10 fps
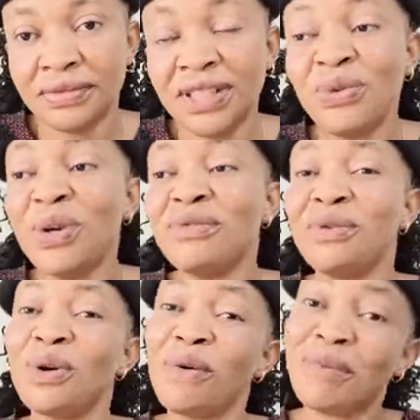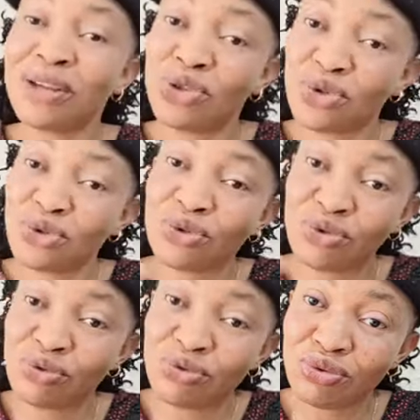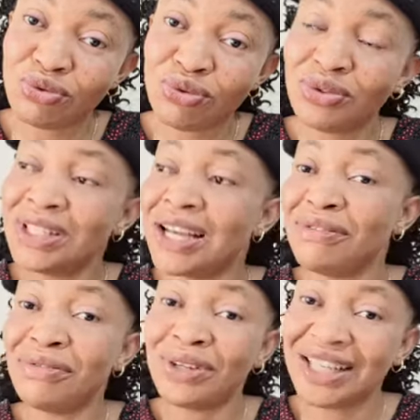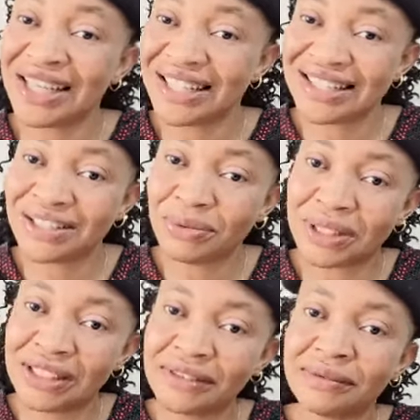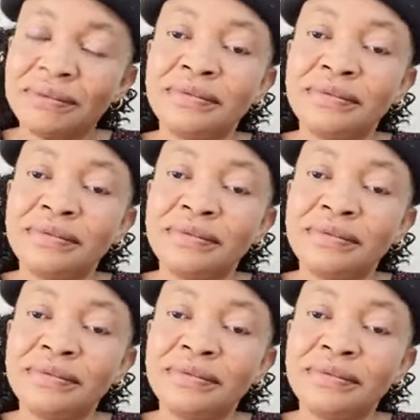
They will even come and show you who they are fornicating with